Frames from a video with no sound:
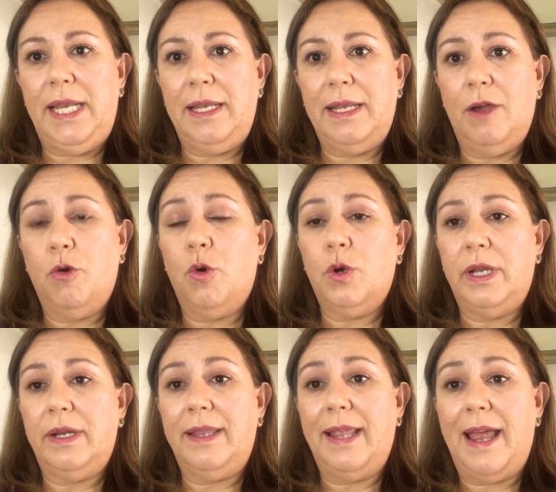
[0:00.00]
in the
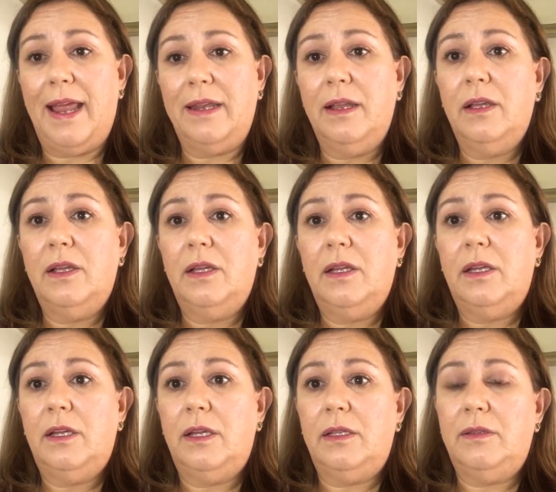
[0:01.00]
order that
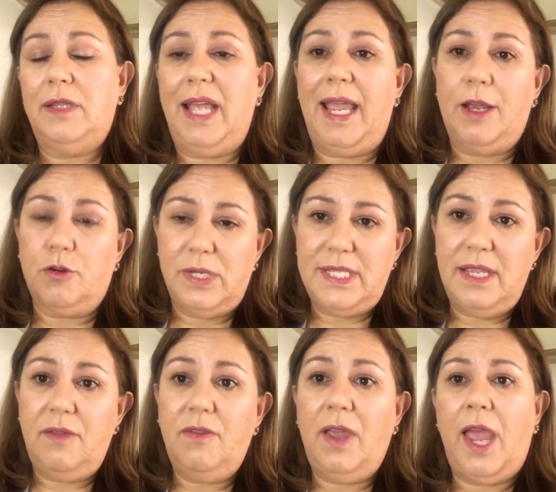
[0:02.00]
they are
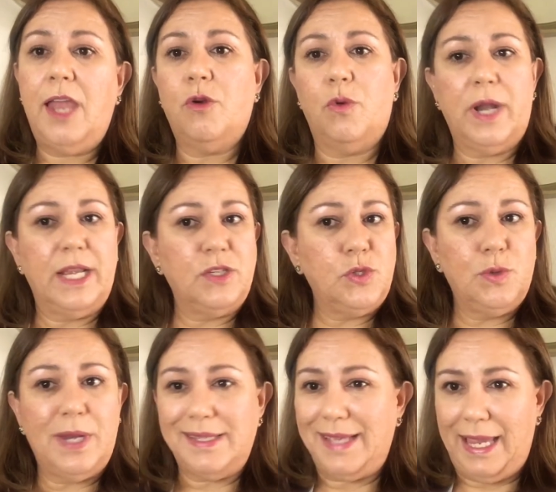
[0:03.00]
received or as
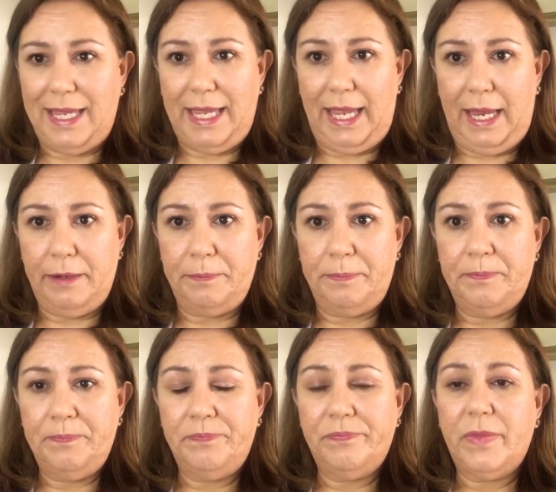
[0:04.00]
soon as I can.
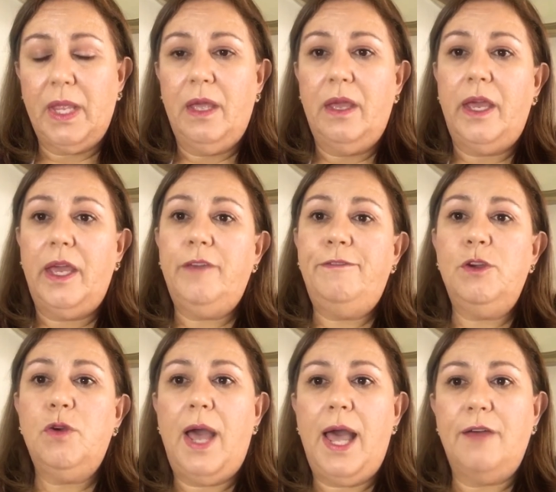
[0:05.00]
If
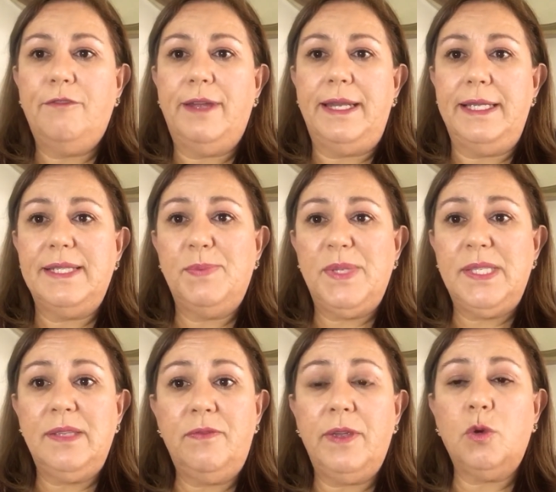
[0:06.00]
you have a
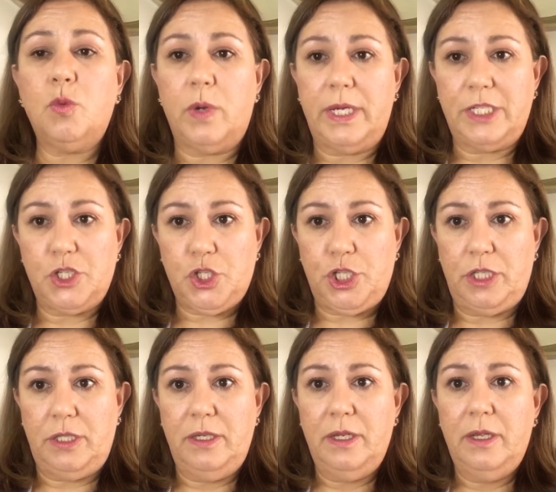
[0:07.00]
specific
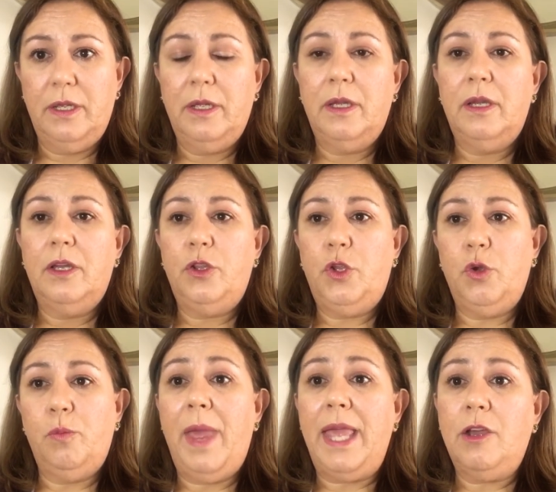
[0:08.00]
question,
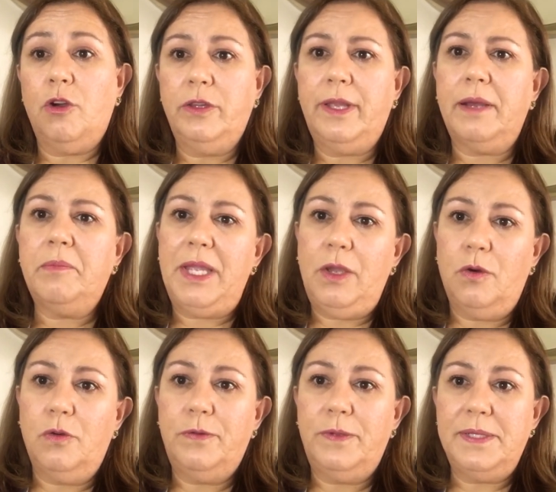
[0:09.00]
you may contact my
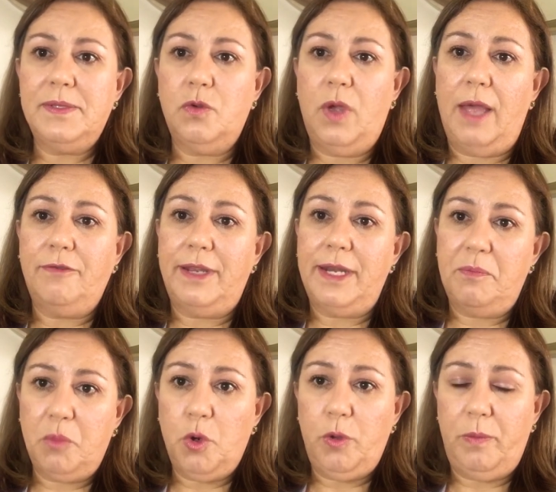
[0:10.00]
office to have an
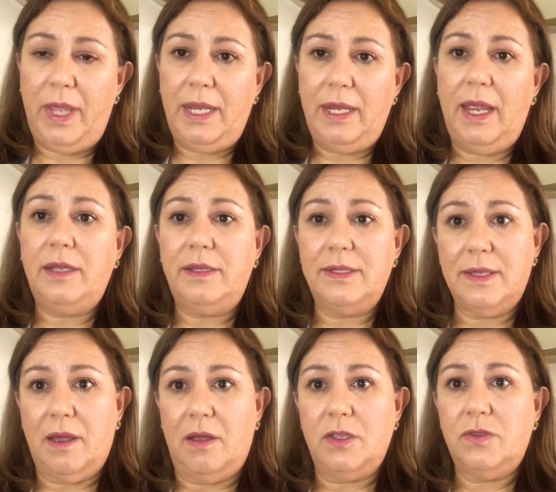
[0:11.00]
appointment and
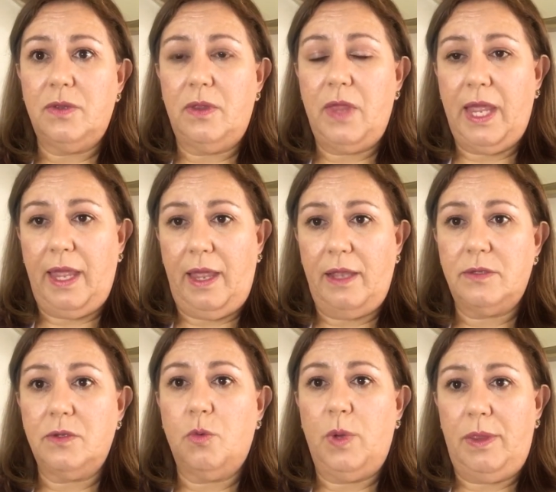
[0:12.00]
discuss the
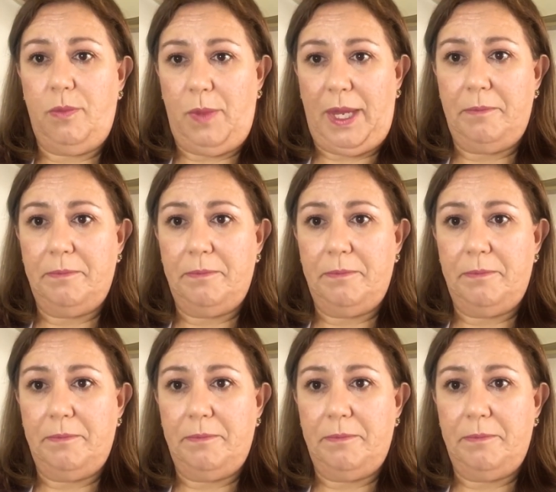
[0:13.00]
case with me.